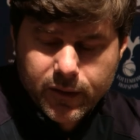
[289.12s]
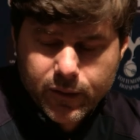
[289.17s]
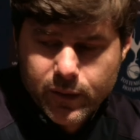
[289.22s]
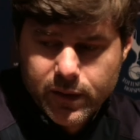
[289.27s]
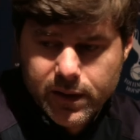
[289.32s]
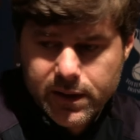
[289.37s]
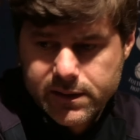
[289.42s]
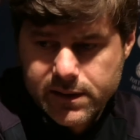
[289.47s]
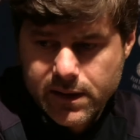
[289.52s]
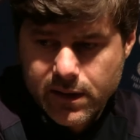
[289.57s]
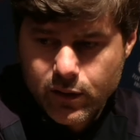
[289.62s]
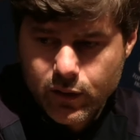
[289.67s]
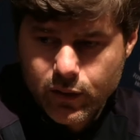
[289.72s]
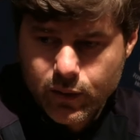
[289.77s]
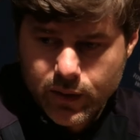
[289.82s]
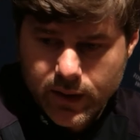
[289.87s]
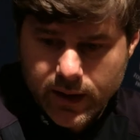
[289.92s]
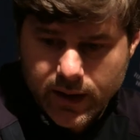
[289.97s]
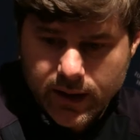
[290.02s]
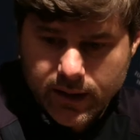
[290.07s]
three days
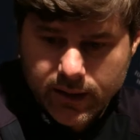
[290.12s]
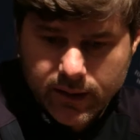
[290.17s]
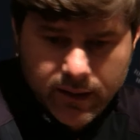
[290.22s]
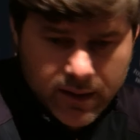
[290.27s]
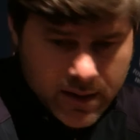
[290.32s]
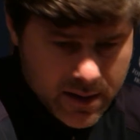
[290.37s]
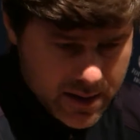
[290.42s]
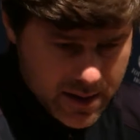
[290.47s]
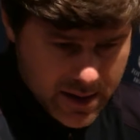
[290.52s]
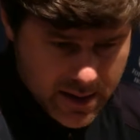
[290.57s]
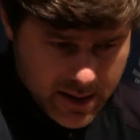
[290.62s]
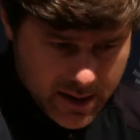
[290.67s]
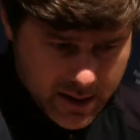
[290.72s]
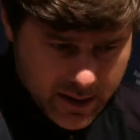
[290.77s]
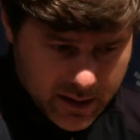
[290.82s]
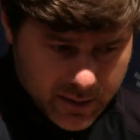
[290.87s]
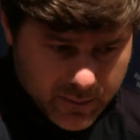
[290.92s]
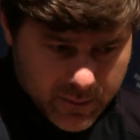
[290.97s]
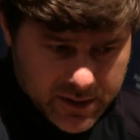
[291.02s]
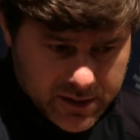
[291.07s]
ago again
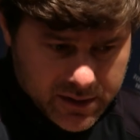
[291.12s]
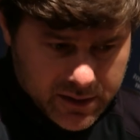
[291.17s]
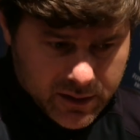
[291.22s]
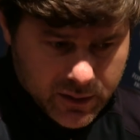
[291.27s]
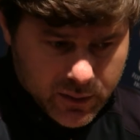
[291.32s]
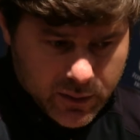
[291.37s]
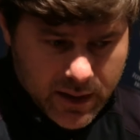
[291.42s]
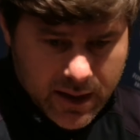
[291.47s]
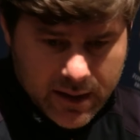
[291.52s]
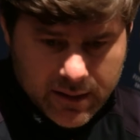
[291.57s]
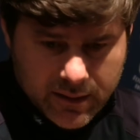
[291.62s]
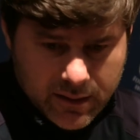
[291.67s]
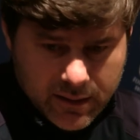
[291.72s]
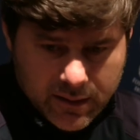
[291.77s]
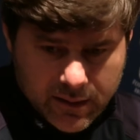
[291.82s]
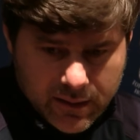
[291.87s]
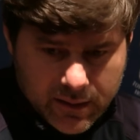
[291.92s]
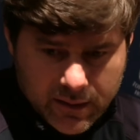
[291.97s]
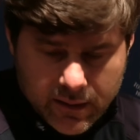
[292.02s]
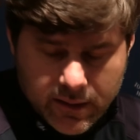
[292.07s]
against Manchester
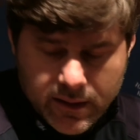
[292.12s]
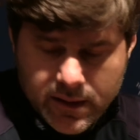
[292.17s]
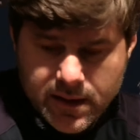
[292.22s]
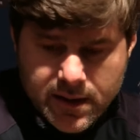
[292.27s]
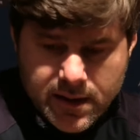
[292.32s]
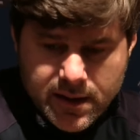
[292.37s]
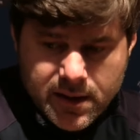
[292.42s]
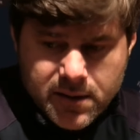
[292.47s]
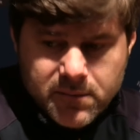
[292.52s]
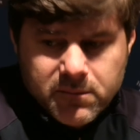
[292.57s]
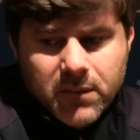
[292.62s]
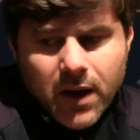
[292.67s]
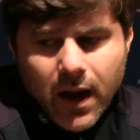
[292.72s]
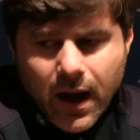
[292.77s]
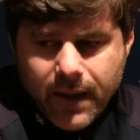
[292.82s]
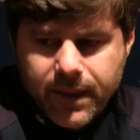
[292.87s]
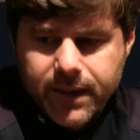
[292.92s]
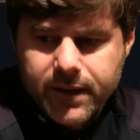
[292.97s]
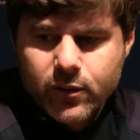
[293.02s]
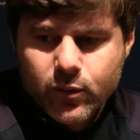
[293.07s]
United.
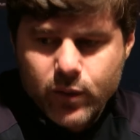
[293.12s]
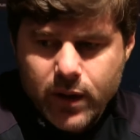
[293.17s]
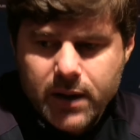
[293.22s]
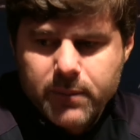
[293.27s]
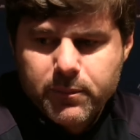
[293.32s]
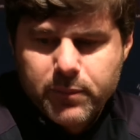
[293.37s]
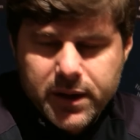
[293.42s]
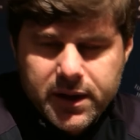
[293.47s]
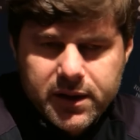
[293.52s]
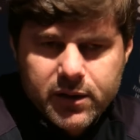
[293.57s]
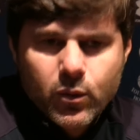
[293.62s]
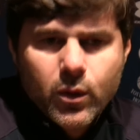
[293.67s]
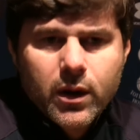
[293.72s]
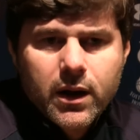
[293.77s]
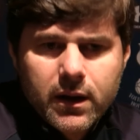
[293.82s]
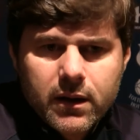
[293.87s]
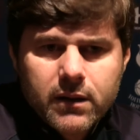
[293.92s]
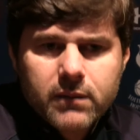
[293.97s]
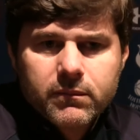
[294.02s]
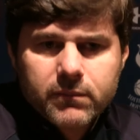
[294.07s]
I think we are playing
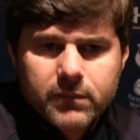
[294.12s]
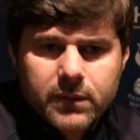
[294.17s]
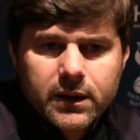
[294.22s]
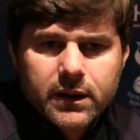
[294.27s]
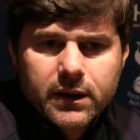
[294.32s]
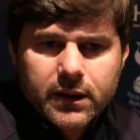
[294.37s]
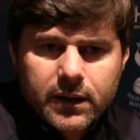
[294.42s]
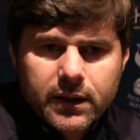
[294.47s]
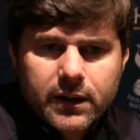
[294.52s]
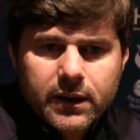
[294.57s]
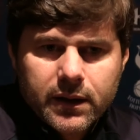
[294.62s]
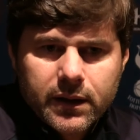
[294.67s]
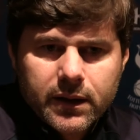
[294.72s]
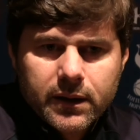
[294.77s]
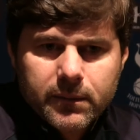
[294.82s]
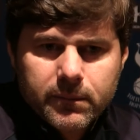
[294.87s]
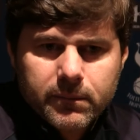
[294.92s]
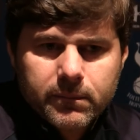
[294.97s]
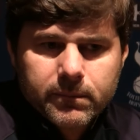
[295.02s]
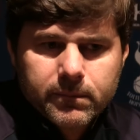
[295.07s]
well.
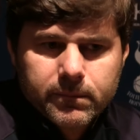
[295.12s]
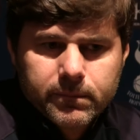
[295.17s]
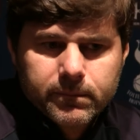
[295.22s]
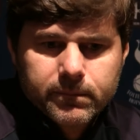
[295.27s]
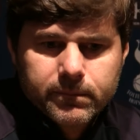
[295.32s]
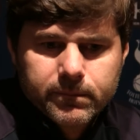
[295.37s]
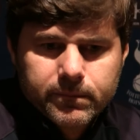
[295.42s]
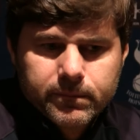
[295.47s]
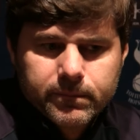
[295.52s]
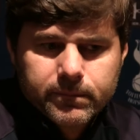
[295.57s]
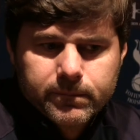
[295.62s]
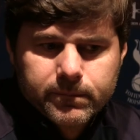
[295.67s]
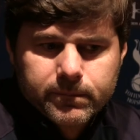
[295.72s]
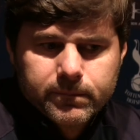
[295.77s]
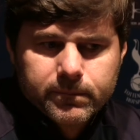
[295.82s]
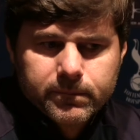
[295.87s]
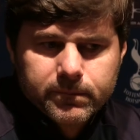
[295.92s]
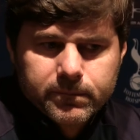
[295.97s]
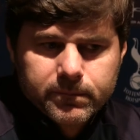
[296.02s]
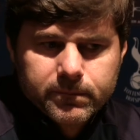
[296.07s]
Um,
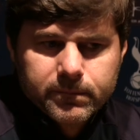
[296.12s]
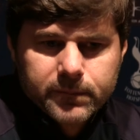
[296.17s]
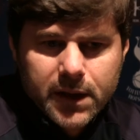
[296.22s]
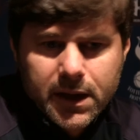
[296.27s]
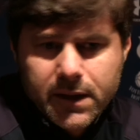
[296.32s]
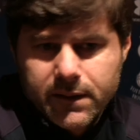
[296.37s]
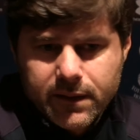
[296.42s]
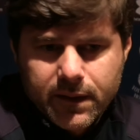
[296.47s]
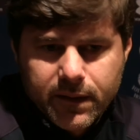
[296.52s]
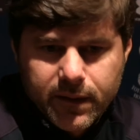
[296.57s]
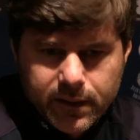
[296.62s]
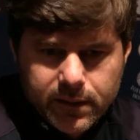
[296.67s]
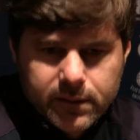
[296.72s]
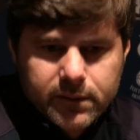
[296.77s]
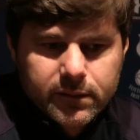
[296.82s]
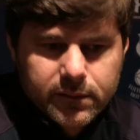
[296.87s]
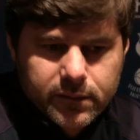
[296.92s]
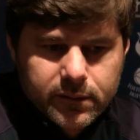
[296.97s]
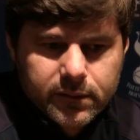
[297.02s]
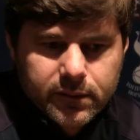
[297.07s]
yes, I
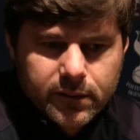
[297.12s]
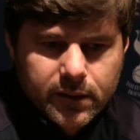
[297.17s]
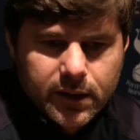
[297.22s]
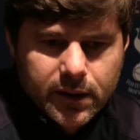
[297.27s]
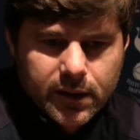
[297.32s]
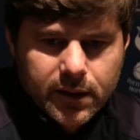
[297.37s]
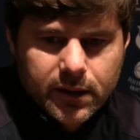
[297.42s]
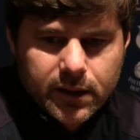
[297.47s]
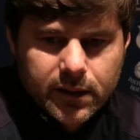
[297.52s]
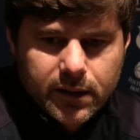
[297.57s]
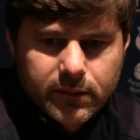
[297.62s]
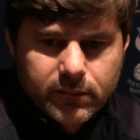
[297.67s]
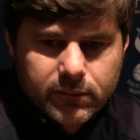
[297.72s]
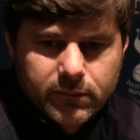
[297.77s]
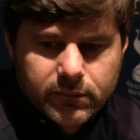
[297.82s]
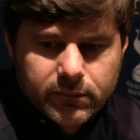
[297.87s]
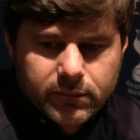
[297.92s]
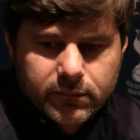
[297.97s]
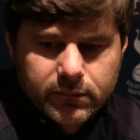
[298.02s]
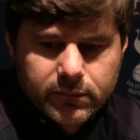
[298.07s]
think
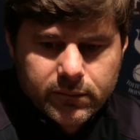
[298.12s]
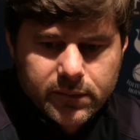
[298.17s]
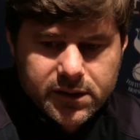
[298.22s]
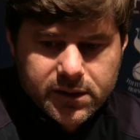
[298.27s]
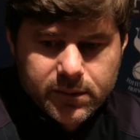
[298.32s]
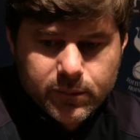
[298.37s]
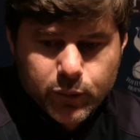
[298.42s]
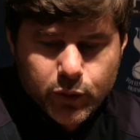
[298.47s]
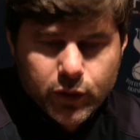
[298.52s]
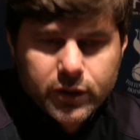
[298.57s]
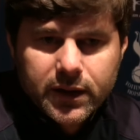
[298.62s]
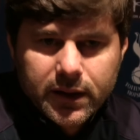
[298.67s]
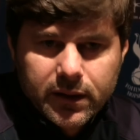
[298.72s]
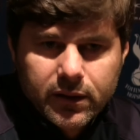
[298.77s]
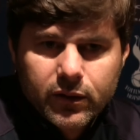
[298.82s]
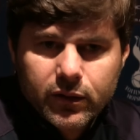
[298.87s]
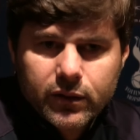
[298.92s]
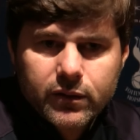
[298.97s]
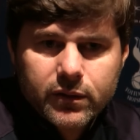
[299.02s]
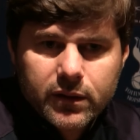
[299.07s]
um, it's
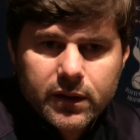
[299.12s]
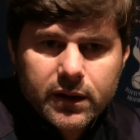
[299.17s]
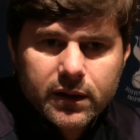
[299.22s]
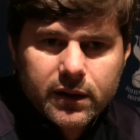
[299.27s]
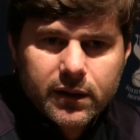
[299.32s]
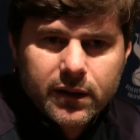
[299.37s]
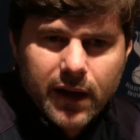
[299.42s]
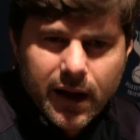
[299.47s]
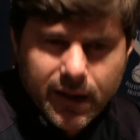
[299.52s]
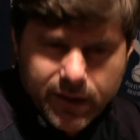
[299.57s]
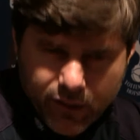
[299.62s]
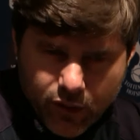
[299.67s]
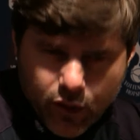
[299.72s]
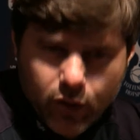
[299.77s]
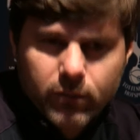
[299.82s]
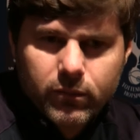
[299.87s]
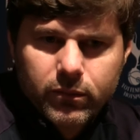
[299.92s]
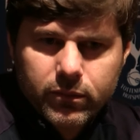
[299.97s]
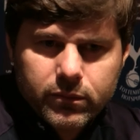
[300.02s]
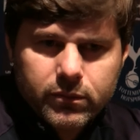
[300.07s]
important, no? Uh, at
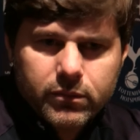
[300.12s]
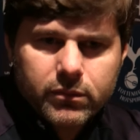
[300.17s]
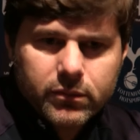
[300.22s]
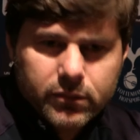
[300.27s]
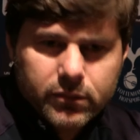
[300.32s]
home,